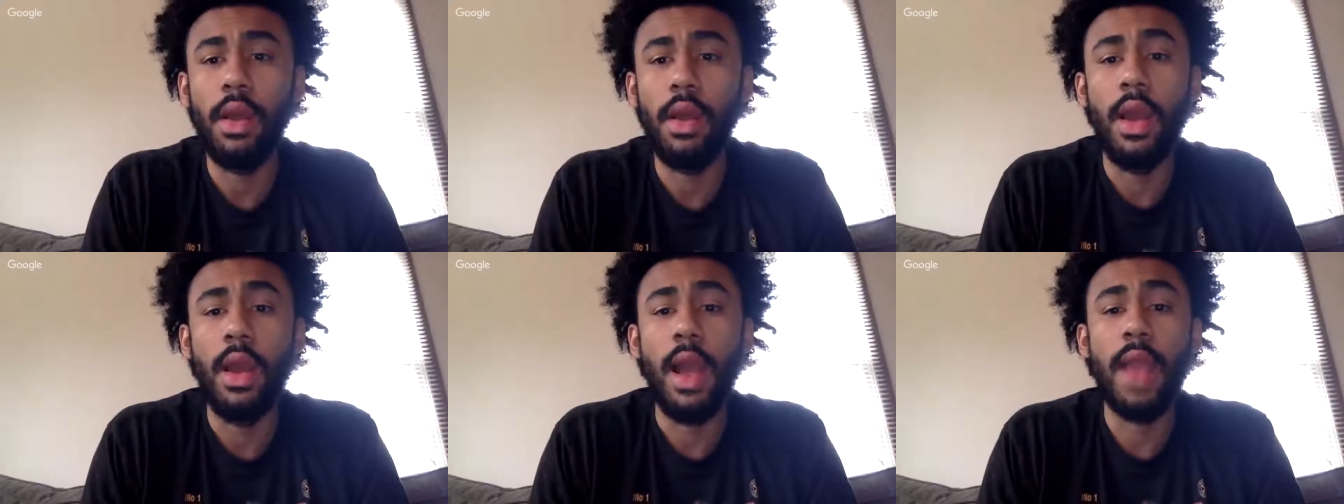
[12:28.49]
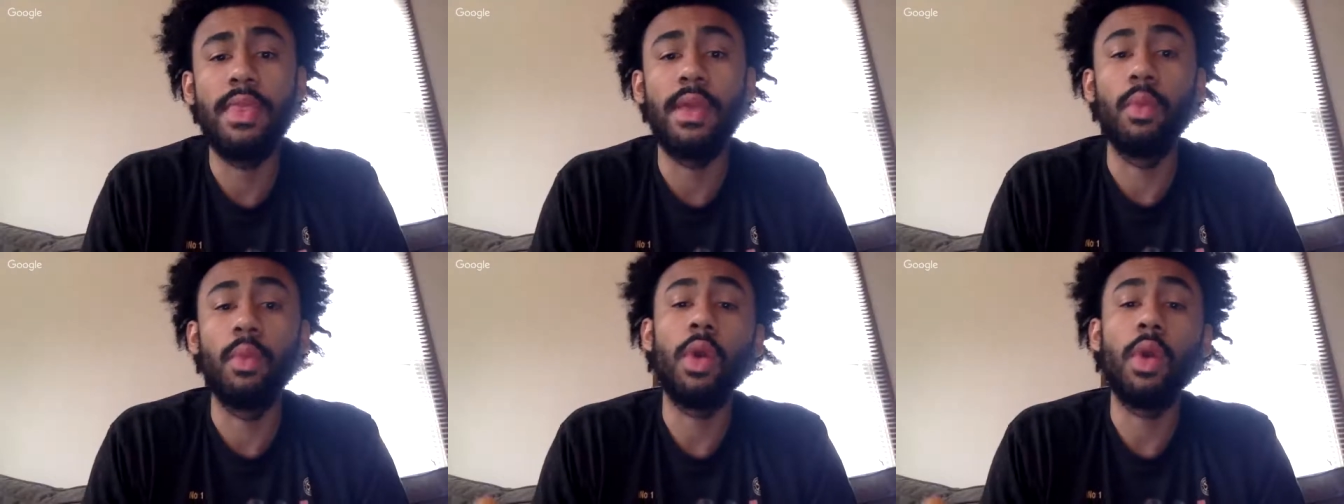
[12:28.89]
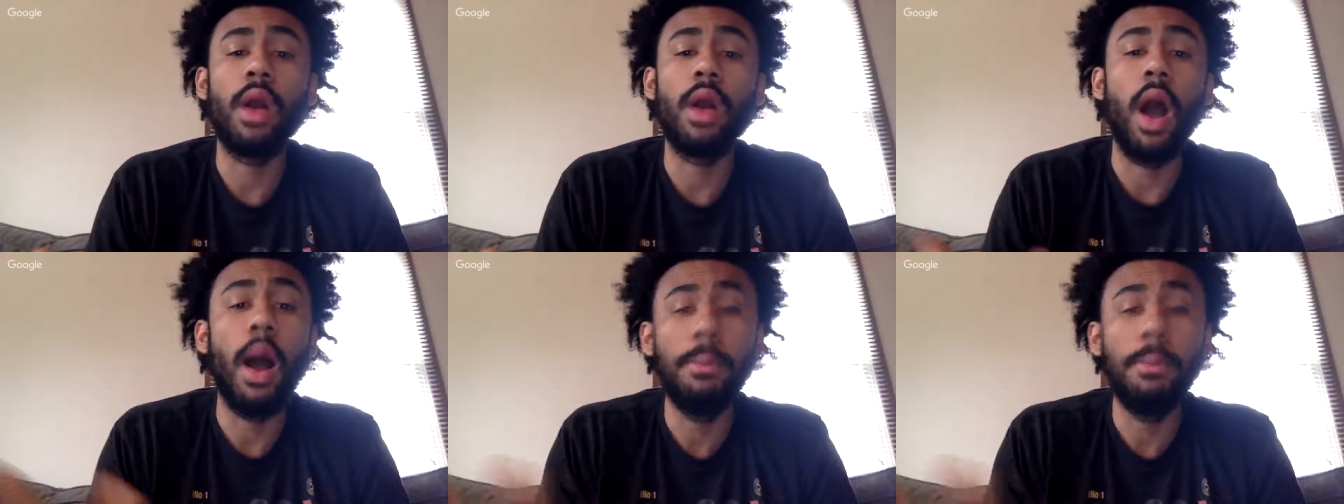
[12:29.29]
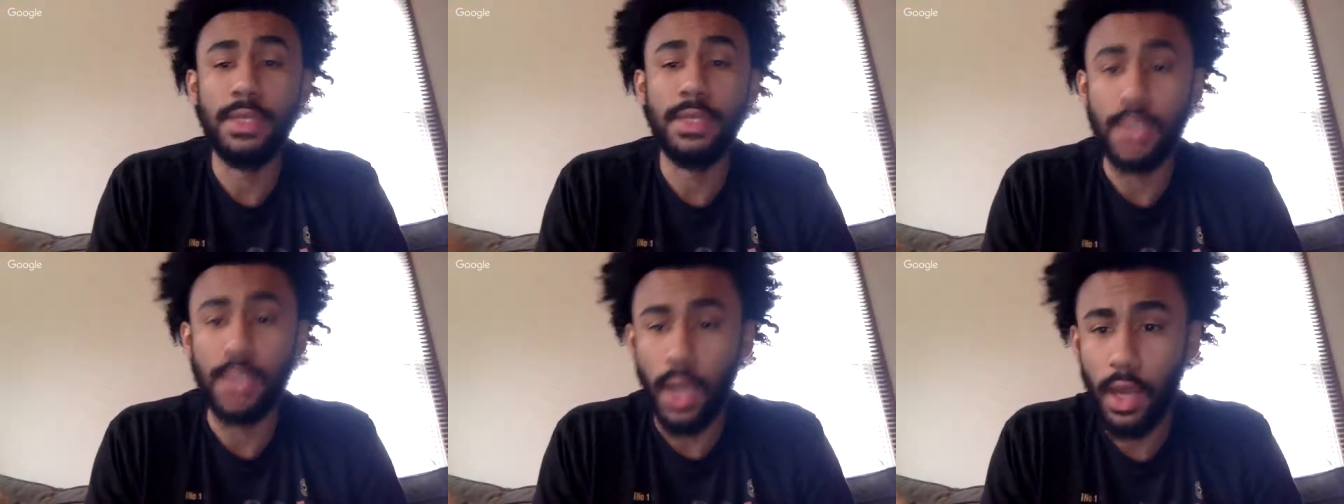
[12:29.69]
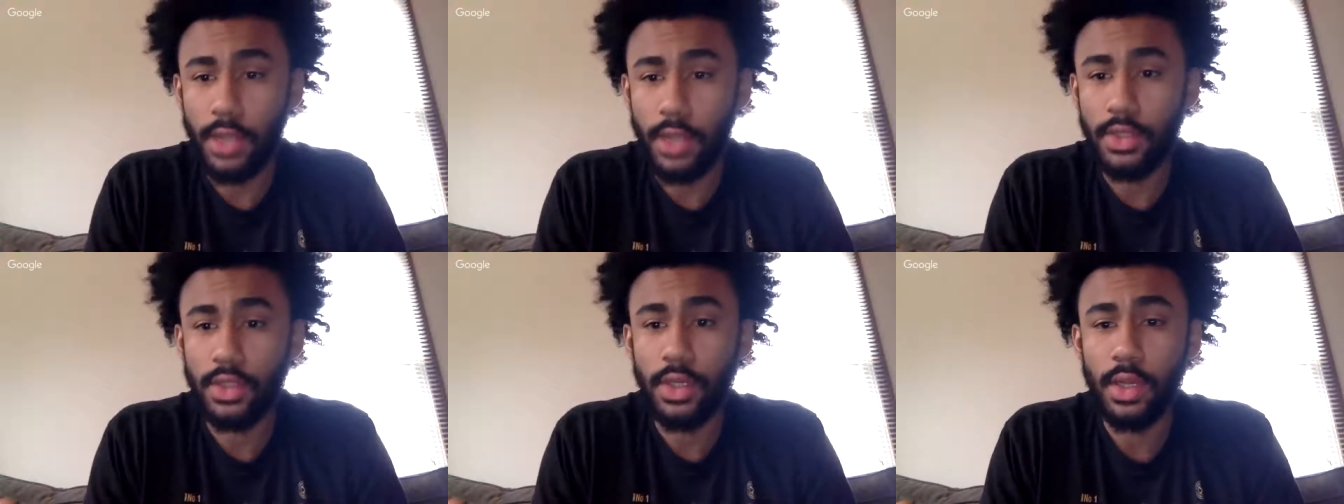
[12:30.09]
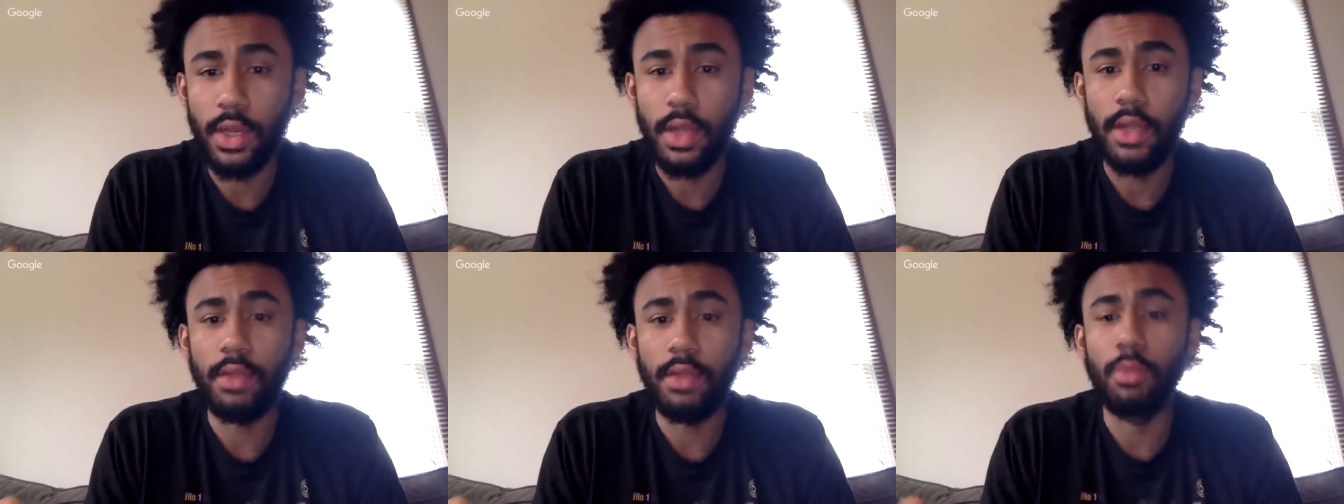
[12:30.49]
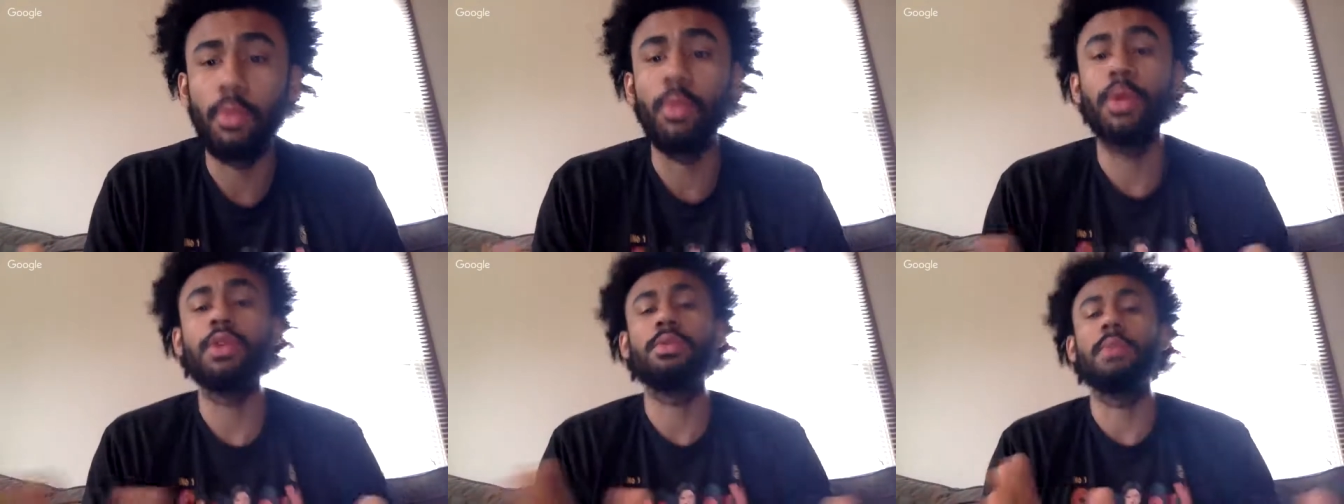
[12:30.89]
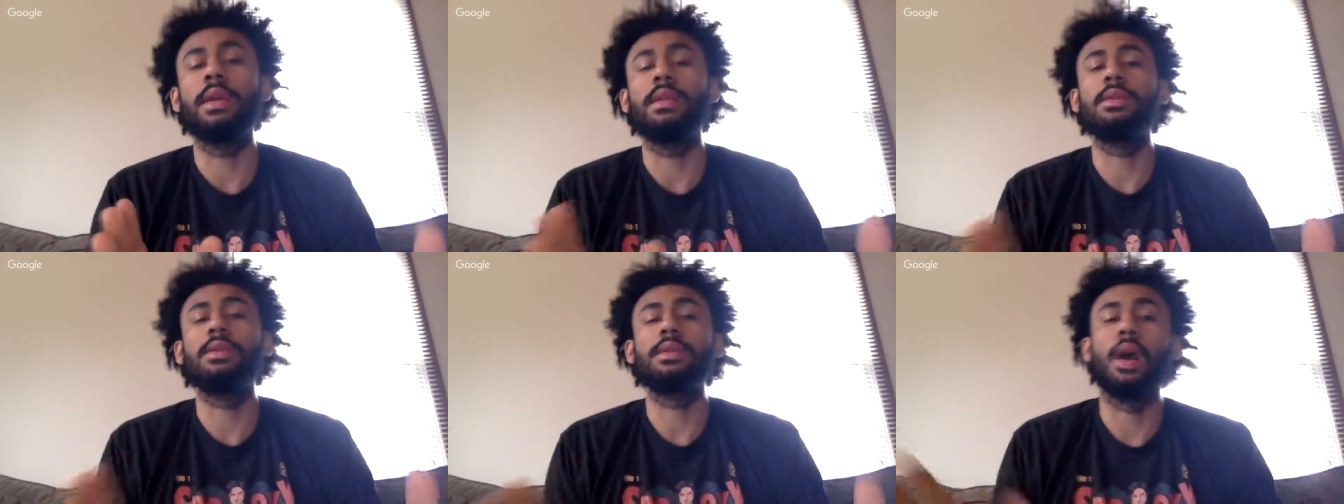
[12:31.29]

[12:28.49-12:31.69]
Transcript: and then we're up to touch, which means